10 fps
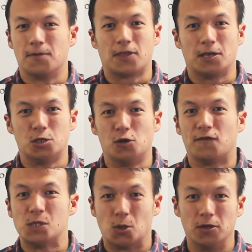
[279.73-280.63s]
Thank you
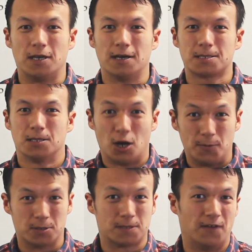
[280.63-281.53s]
for joining us, and I hope
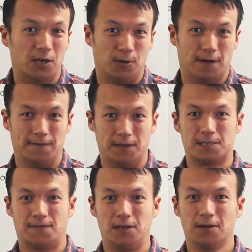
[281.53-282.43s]
you got some value out of
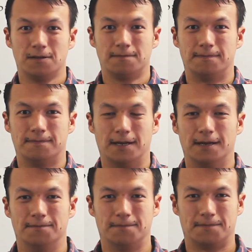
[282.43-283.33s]
this video.
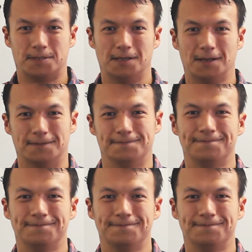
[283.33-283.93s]
See you later.